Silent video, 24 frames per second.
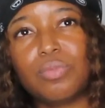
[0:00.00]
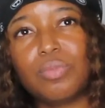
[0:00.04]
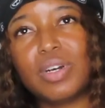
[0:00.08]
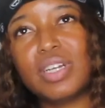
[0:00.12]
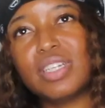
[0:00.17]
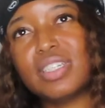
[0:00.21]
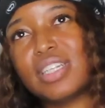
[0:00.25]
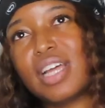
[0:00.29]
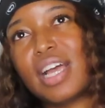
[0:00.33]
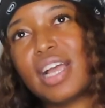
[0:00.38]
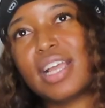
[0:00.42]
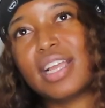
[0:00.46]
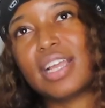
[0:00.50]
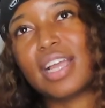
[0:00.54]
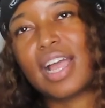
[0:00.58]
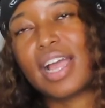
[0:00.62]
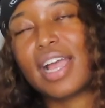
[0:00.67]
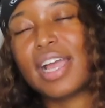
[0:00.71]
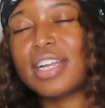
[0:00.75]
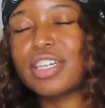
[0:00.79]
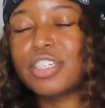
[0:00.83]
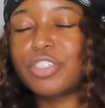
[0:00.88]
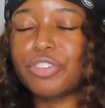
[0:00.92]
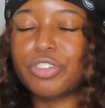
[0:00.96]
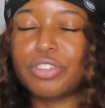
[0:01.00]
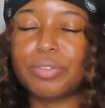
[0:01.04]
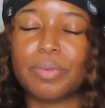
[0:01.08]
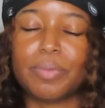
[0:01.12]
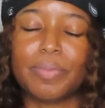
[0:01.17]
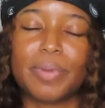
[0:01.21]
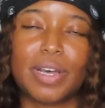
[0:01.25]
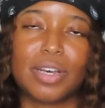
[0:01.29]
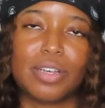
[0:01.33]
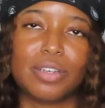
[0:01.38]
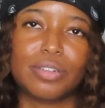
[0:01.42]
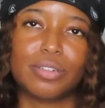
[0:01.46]
one night I had a dream
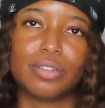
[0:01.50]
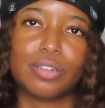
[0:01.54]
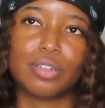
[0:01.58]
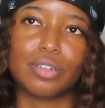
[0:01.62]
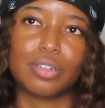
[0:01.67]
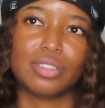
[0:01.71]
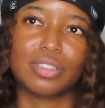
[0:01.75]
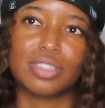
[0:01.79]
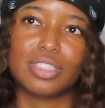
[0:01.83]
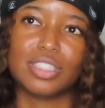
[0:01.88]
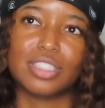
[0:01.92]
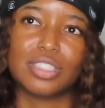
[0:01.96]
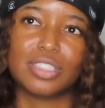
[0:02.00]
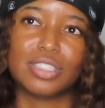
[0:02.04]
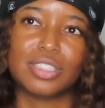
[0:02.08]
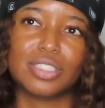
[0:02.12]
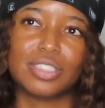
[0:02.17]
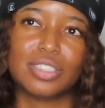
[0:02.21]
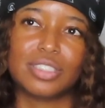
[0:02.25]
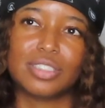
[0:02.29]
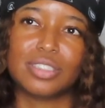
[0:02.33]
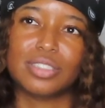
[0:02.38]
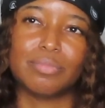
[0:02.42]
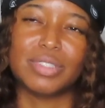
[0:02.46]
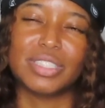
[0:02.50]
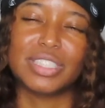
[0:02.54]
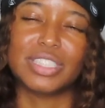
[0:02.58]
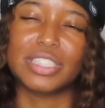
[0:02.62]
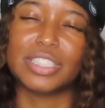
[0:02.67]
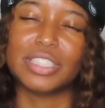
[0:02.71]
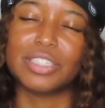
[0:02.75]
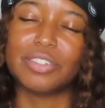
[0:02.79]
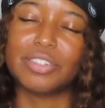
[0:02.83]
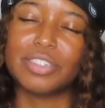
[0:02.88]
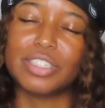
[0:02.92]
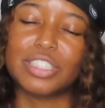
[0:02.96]
about this
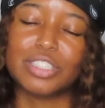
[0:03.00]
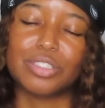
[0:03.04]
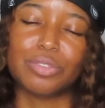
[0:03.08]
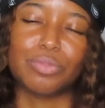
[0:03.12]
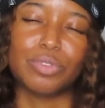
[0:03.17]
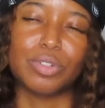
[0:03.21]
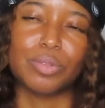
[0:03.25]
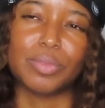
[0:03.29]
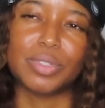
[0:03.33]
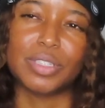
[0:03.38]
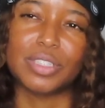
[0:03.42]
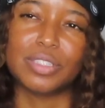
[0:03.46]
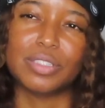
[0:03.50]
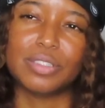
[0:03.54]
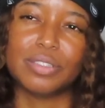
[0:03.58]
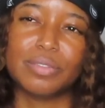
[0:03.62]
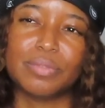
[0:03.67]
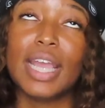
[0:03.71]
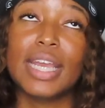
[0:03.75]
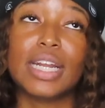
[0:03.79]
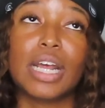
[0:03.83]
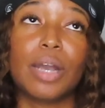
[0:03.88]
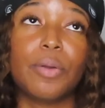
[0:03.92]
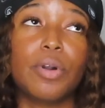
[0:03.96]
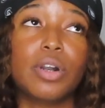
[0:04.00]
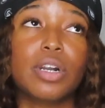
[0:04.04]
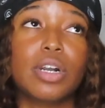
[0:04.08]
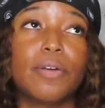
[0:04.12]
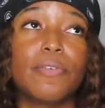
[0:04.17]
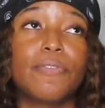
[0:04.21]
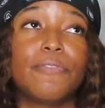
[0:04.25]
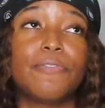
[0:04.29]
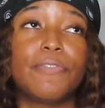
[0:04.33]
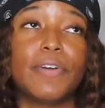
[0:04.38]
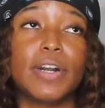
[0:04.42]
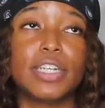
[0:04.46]
mysterious woman, and I woke
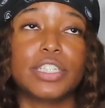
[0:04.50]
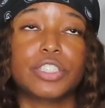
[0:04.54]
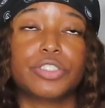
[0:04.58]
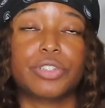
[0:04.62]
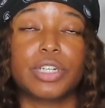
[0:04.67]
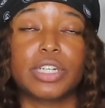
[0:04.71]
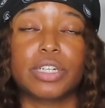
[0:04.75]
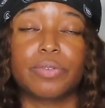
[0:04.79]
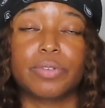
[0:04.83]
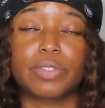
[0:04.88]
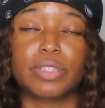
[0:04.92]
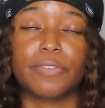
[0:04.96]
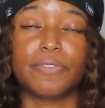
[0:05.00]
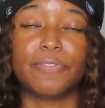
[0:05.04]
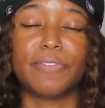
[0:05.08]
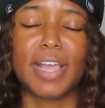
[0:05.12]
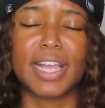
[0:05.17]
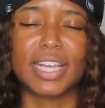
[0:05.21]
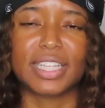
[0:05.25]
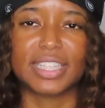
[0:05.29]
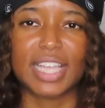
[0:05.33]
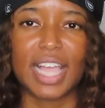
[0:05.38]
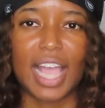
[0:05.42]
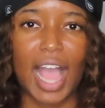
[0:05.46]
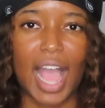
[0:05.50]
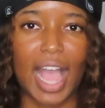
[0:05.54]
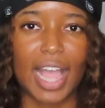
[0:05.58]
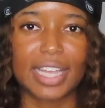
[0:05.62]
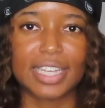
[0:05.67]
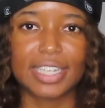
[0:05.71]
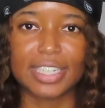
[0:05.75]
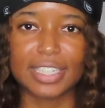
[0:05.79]
up frustrated with the fact that I